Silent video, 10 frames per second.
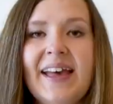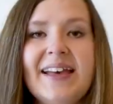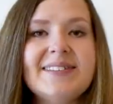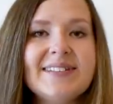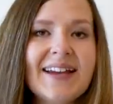
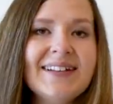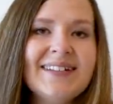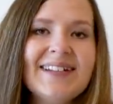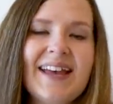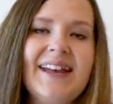It's
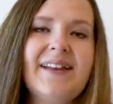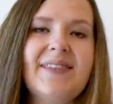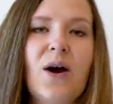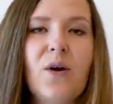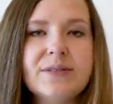stated in
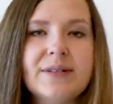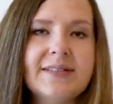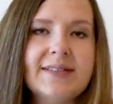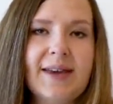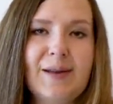the
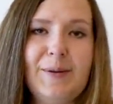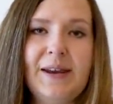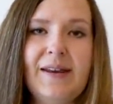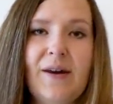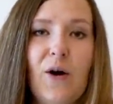Oxford
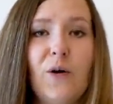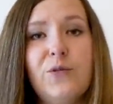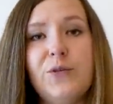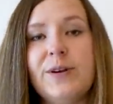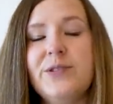Encyclopedia
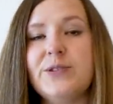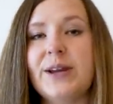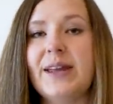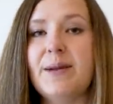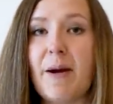of Food and
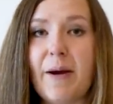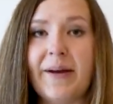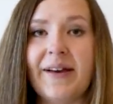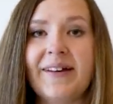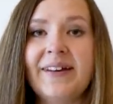Drink in
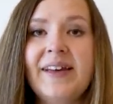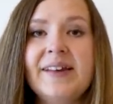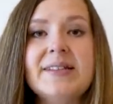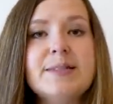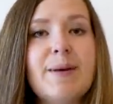America
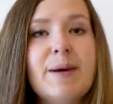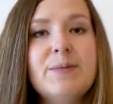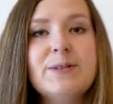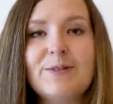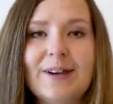that
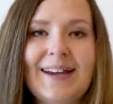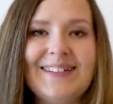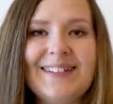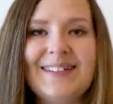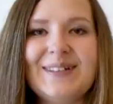spam was
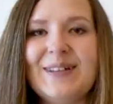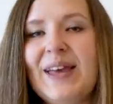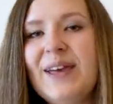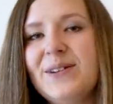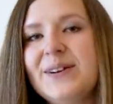created
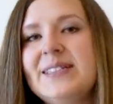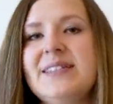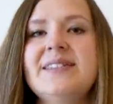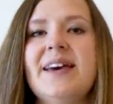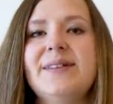to increase
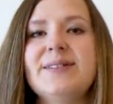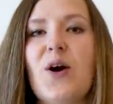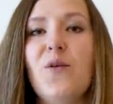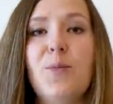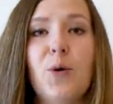the sales
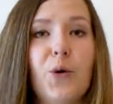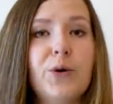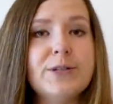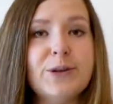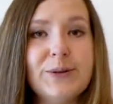of
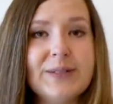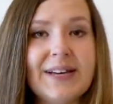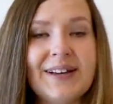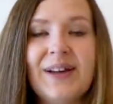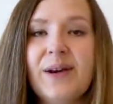pork
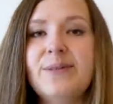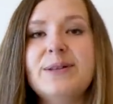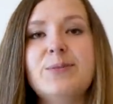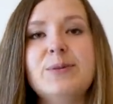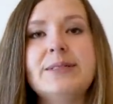shoulder,
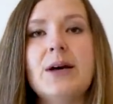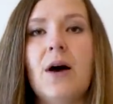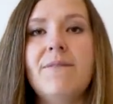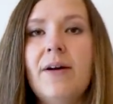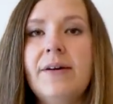which was
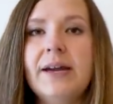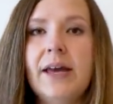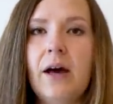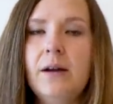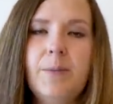a
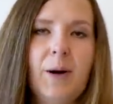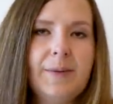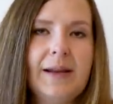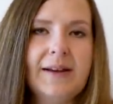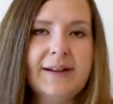very
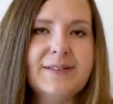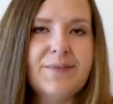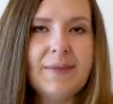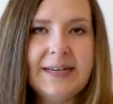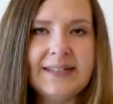unpopular cut
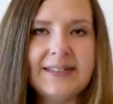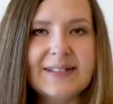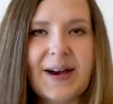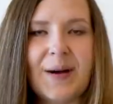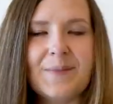of meat at the
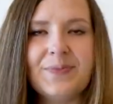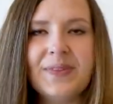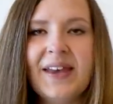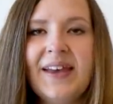time.